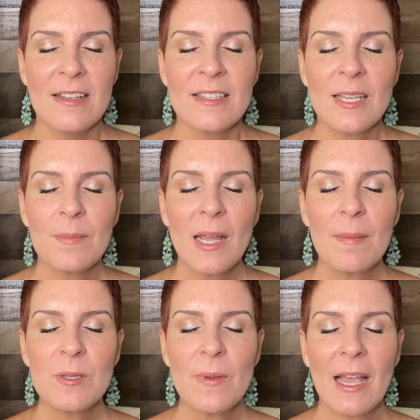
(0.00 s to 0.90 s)

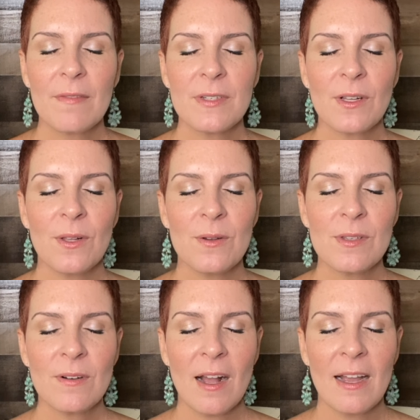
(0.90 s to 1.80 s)
Sometimes we have to close
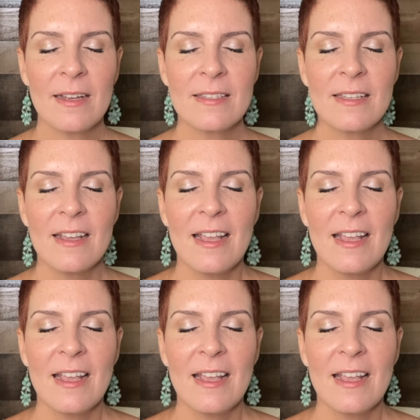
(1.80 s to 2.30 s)
our eyes